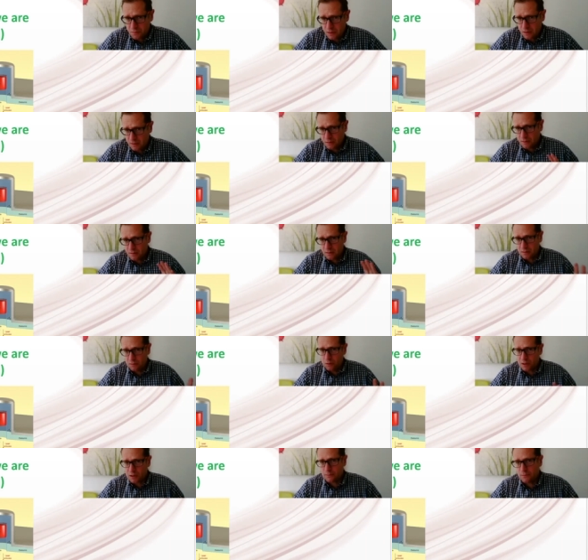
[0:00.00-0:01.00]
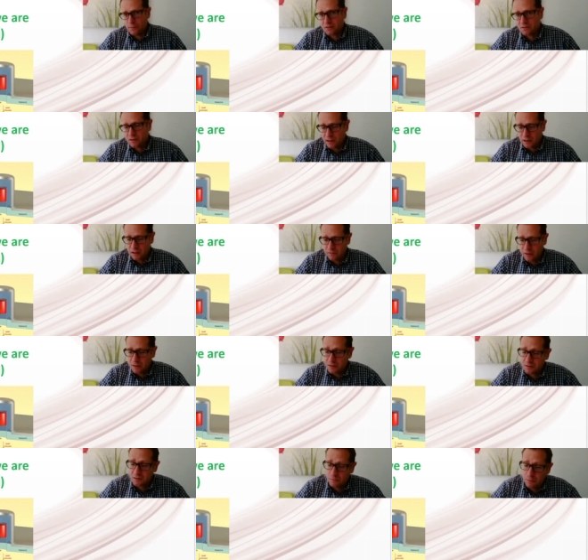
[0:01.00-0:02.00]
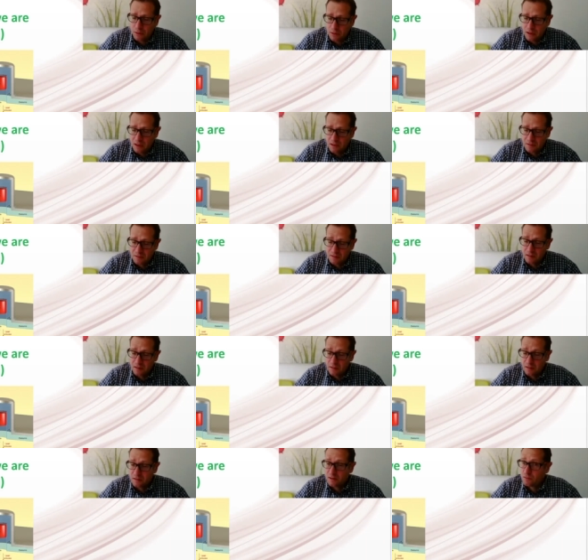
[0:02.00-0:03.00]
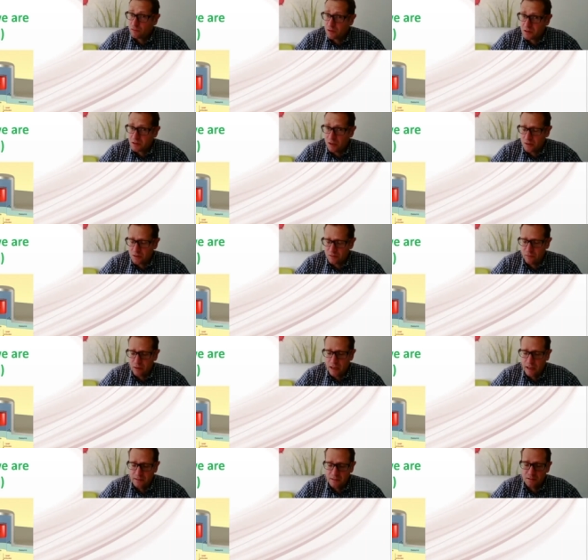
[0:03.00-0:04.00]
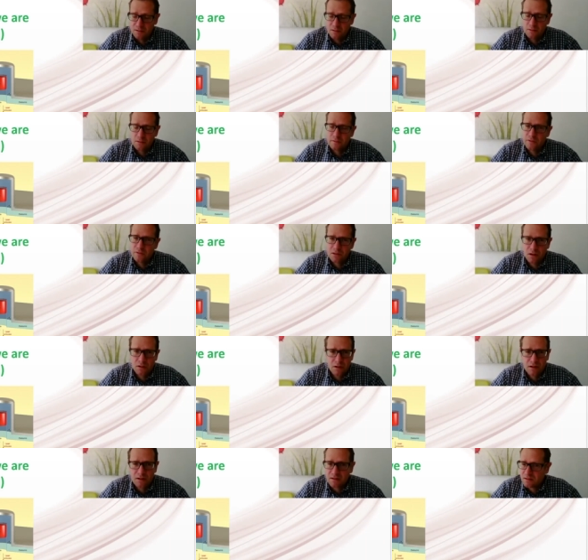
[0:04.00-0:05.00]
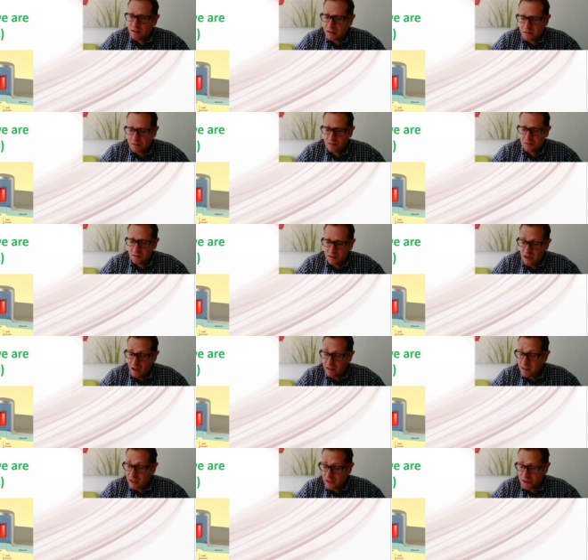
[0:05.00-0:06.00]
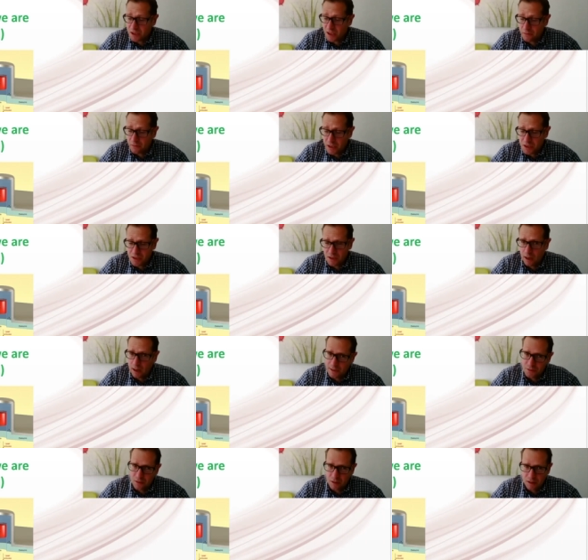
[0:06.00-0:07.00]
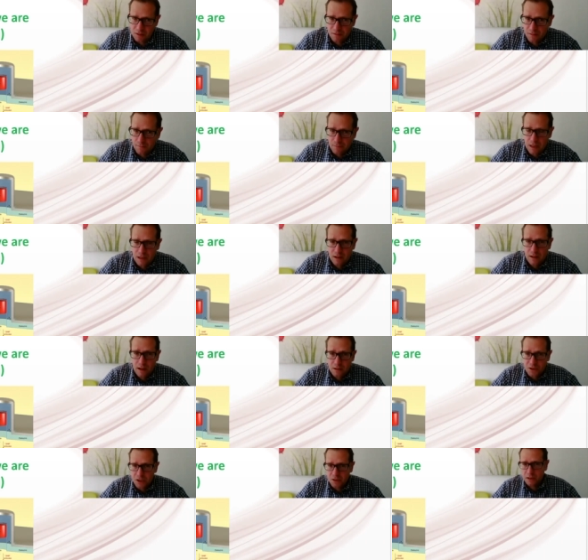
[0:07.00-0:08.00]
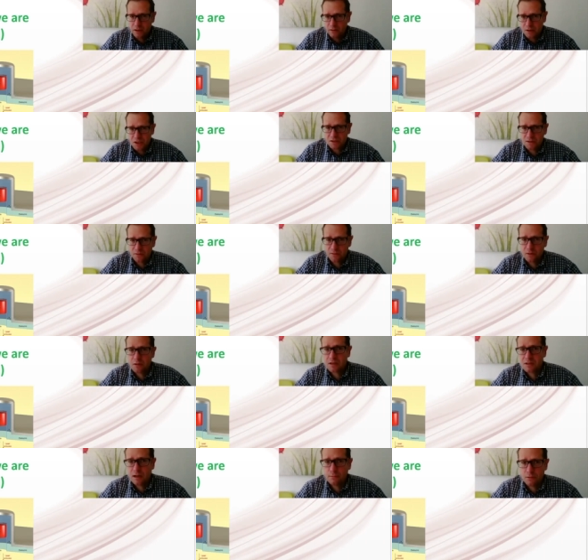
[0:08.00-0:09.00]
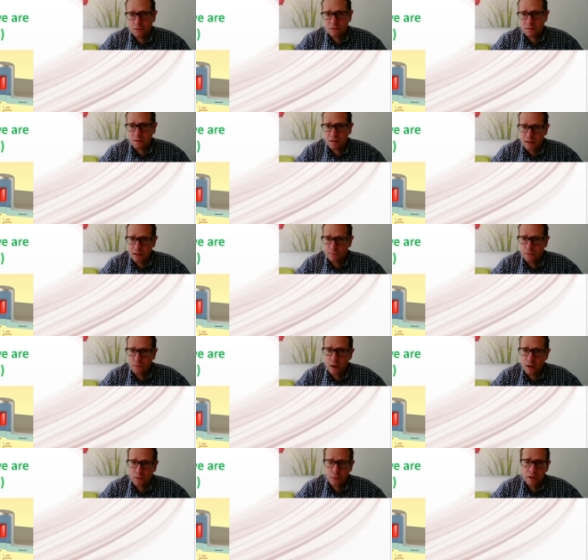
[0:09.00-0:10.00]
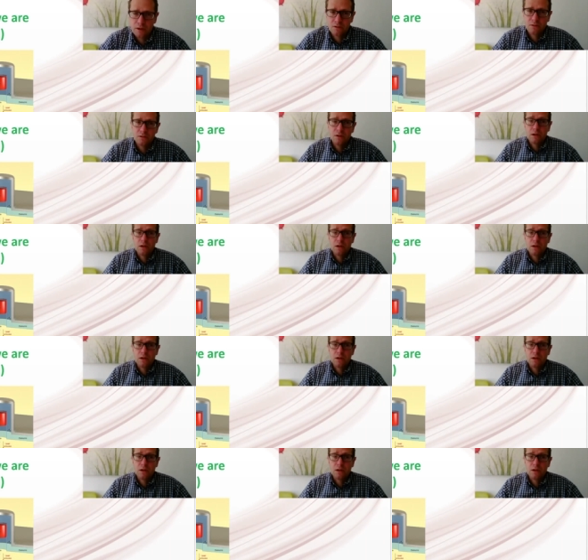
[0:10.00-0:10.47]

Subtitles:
but the work I'm mostly going to focus upon is the research related to photonics, sensors, and next generation electronics. And shown here are just a few examples of the type of work we do.